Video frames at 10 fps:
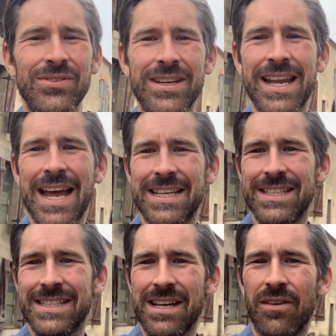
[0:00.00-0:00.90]
connect
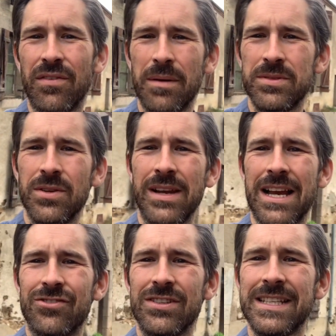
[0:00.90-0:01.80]
yourself up to
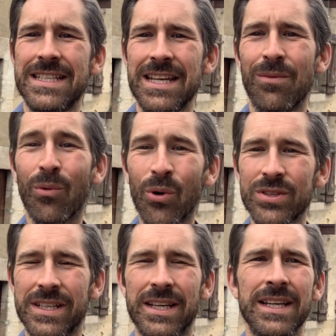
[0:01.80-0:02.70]
electricity and
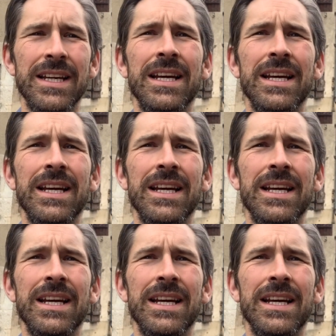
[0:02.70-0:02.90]
water.